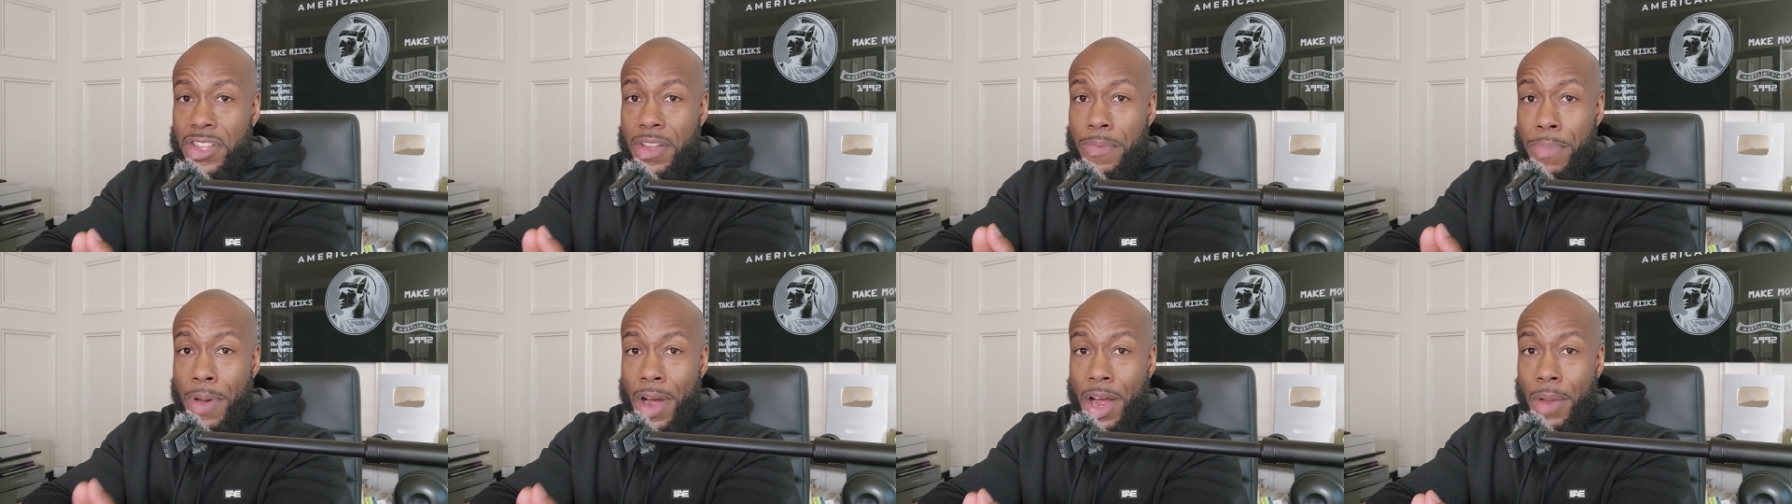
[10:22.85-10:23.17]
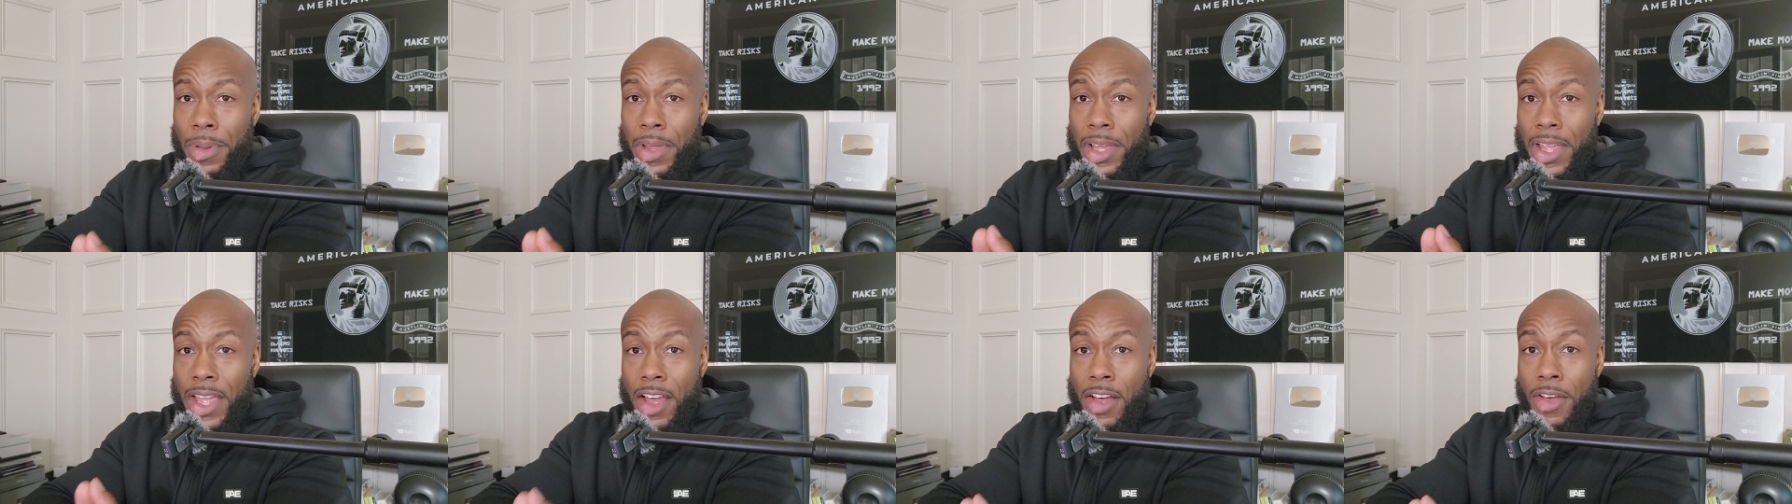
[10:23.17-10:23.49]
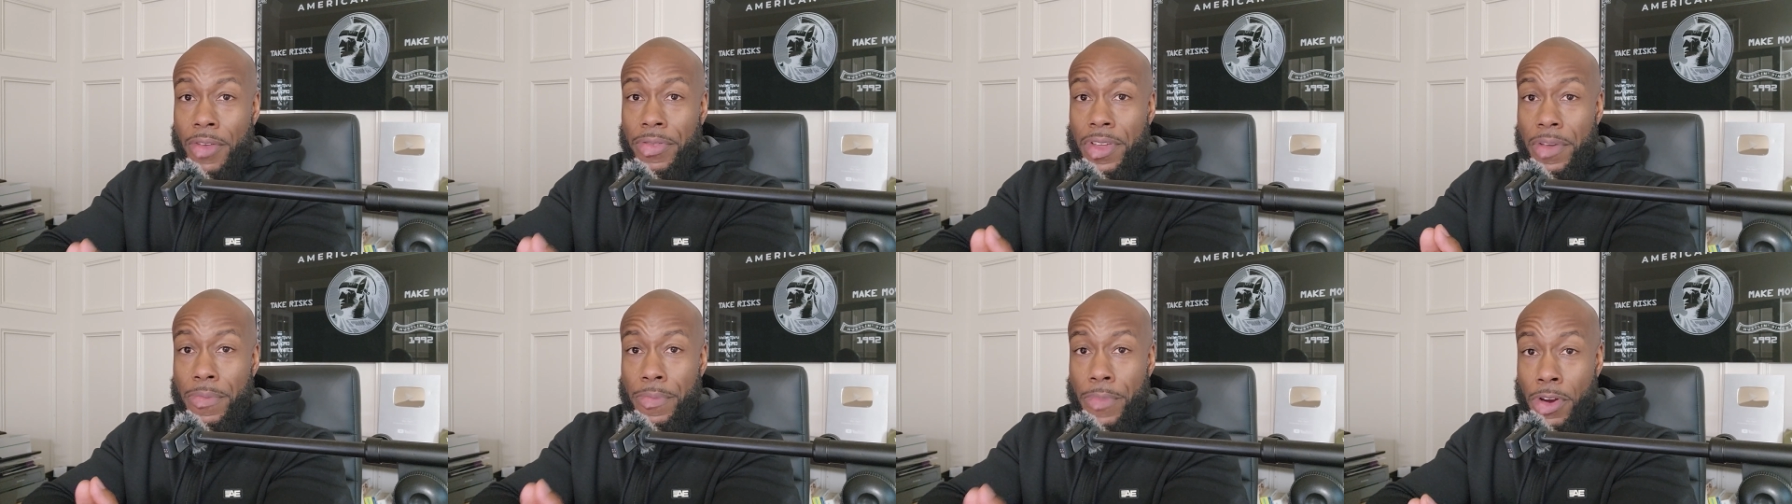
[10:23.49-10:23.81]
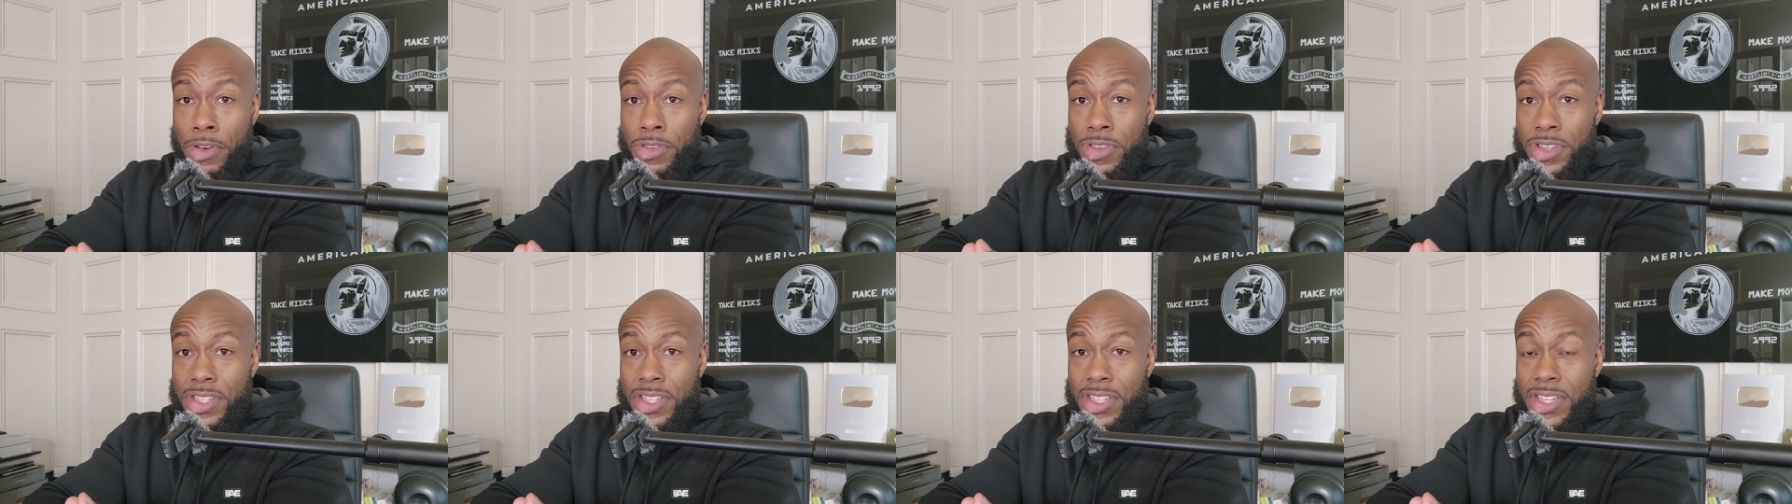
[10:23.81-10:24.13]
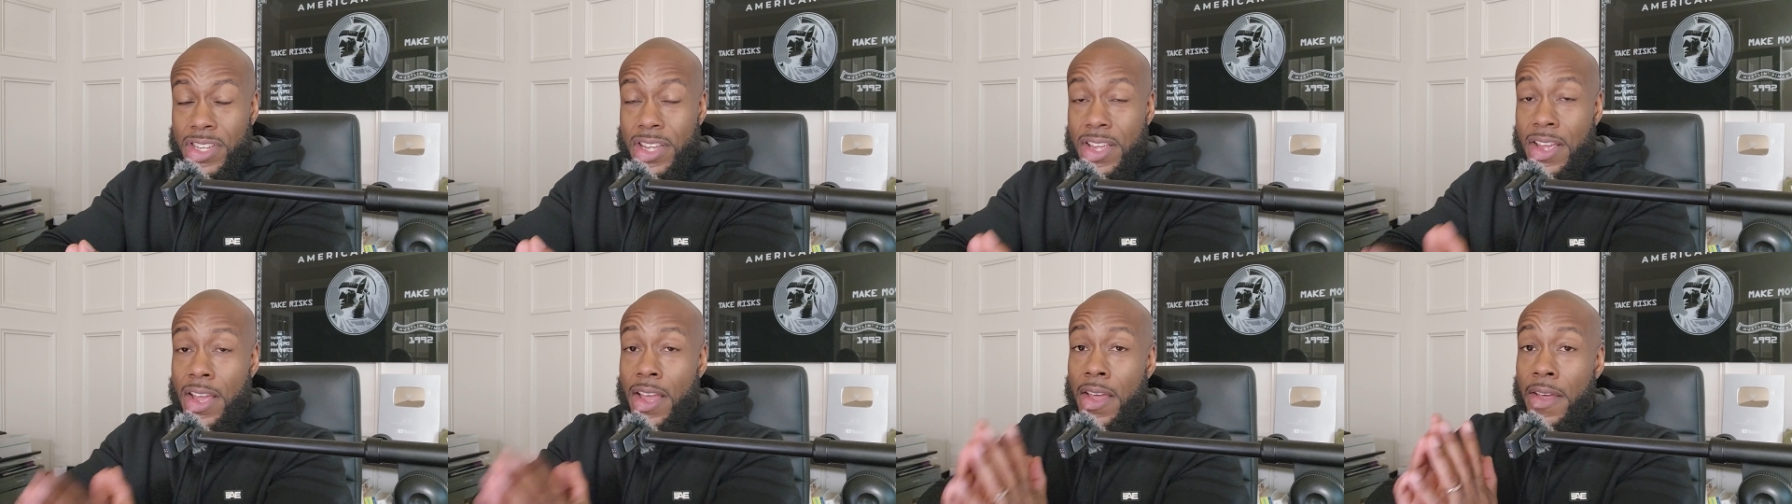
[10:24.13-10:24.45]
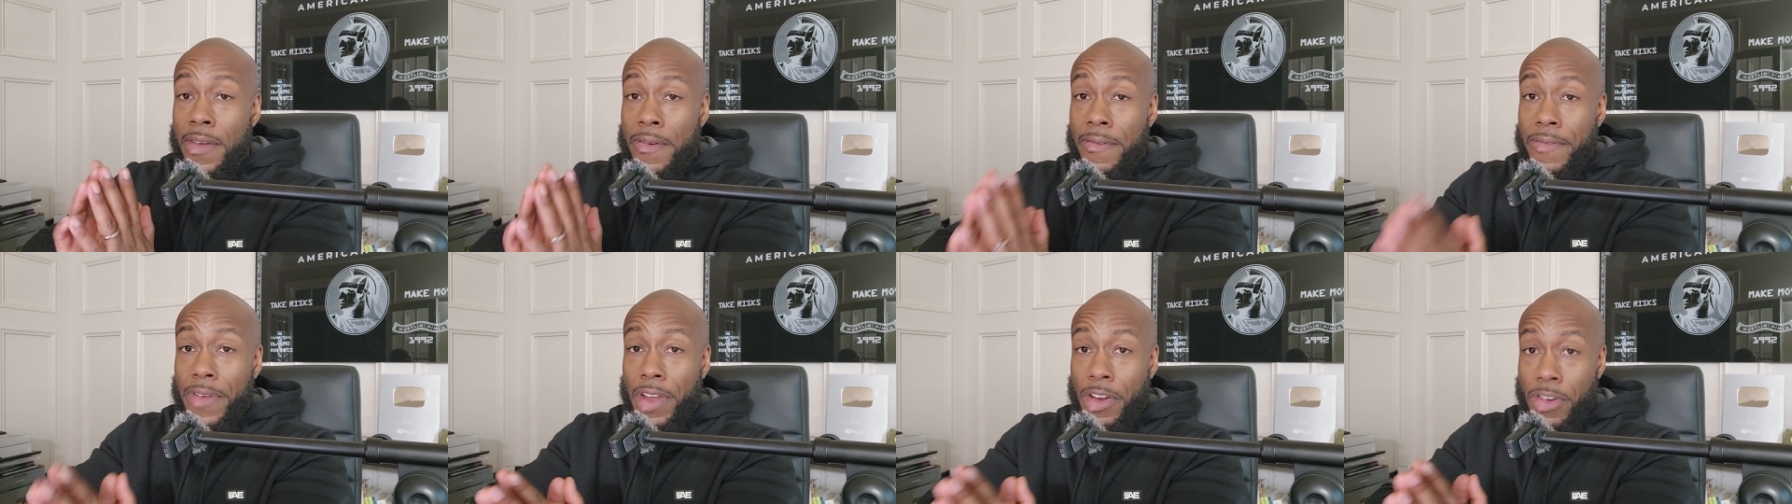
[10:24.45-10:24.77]
the public health emergency
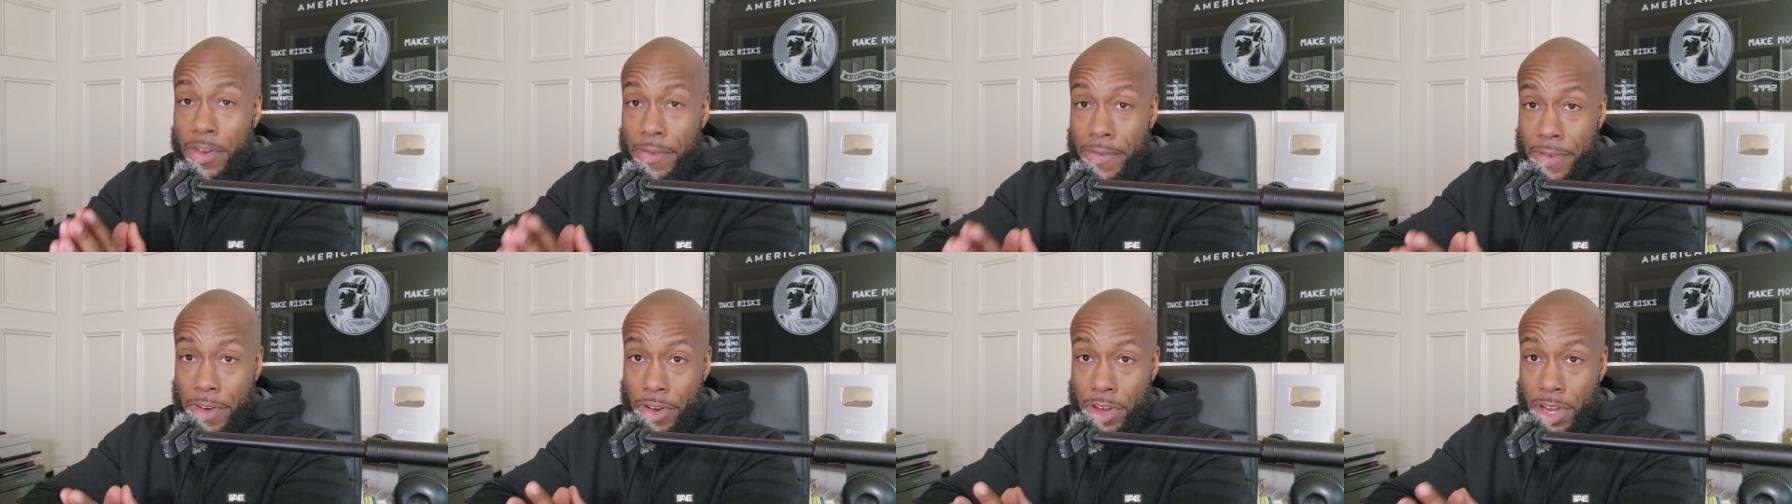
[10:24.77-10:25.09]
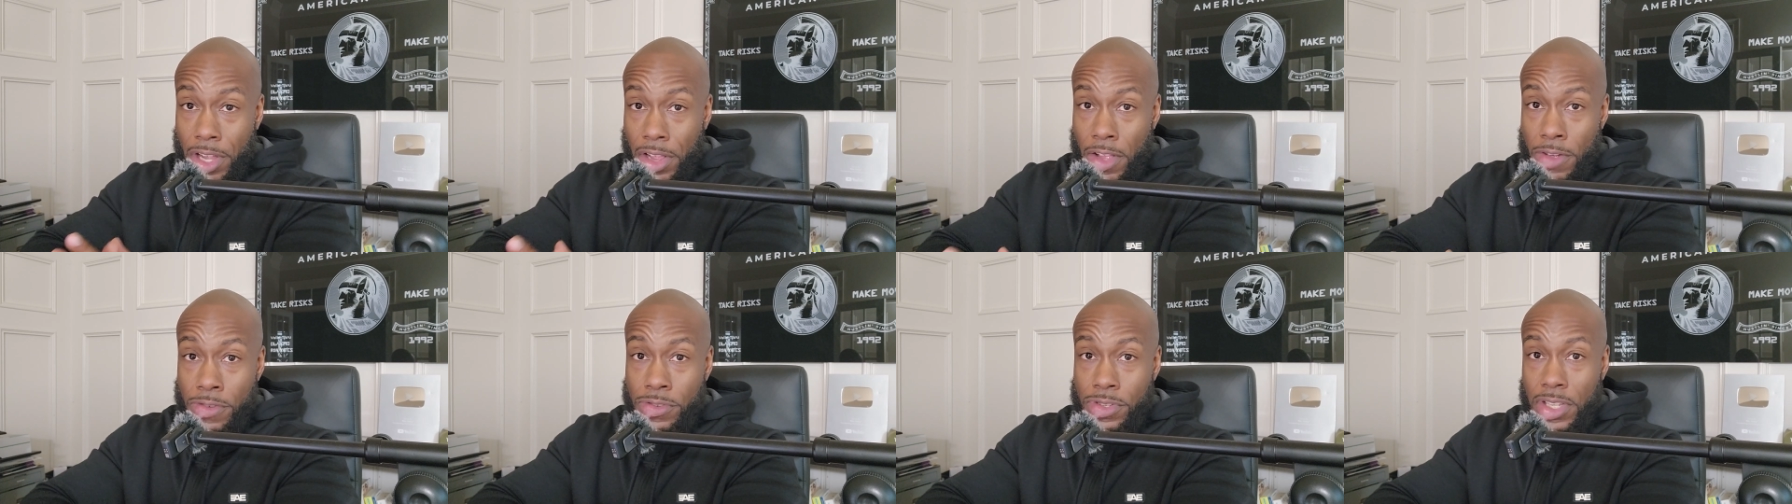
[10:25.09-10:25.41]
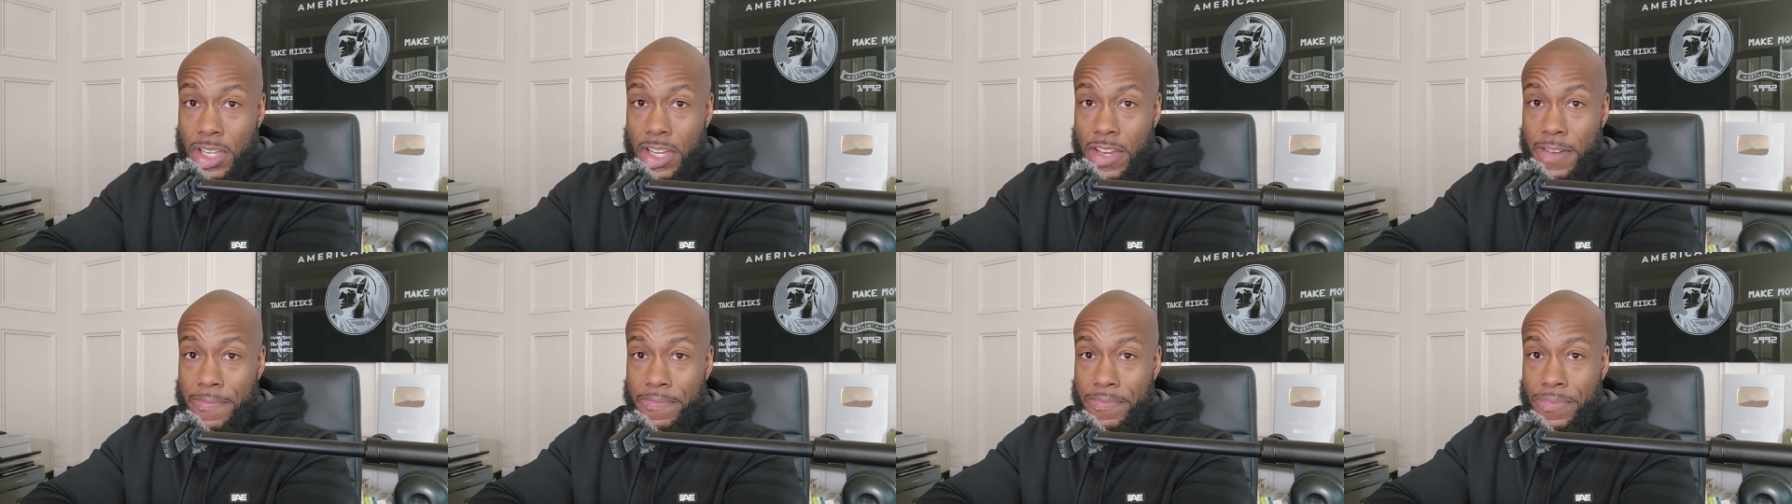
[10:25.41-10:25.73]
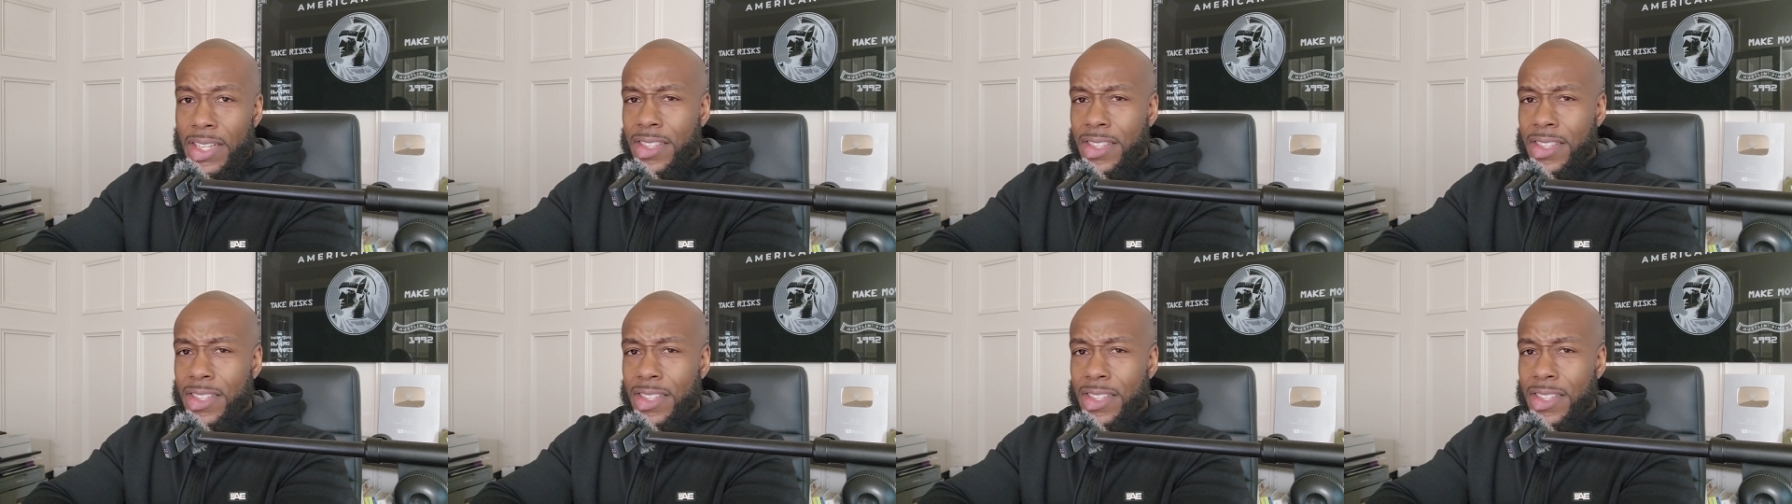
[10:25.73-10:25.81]
very, very closely.